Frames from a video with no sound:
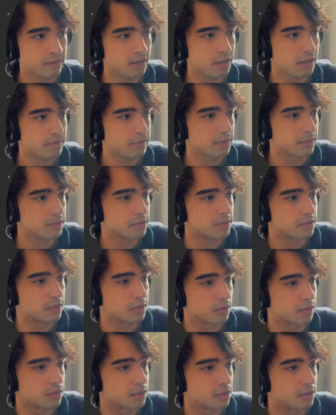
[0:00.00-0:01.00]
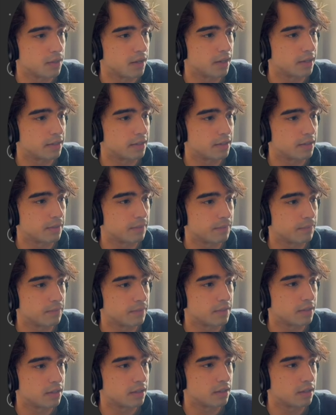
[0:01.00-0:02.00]
I'm just going to add a
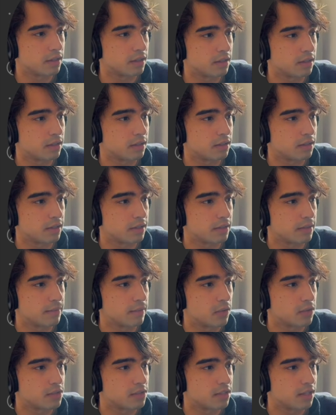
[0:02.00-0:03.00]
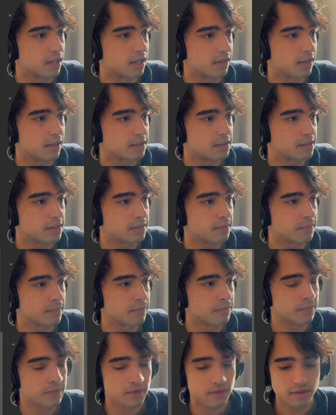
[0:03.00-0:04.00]
little emoji like this.
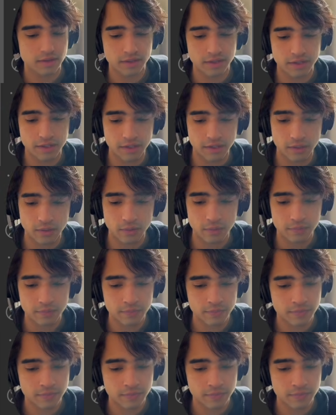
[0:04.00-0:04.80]
There you go.